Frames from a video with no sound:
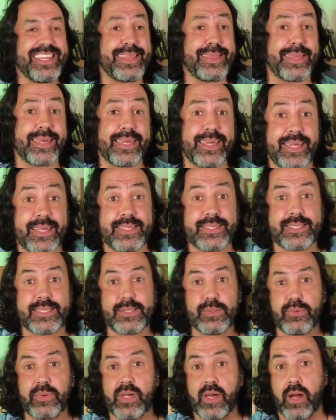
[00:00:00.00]
thing
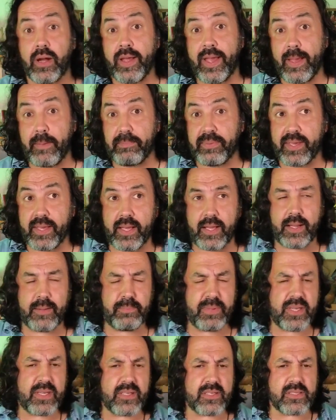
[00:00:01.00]
is, we are happy. And
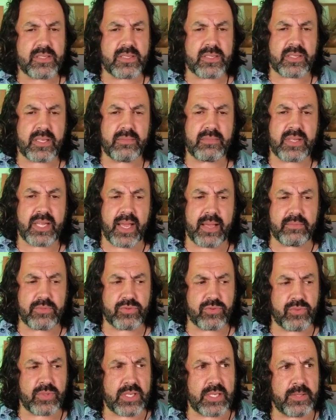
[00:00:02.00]
because
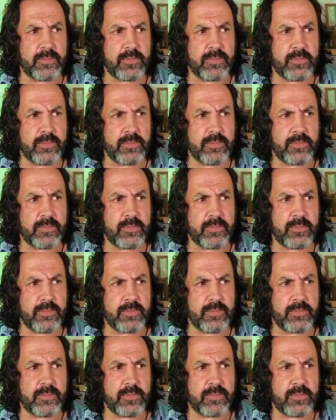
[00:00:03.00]
sometimes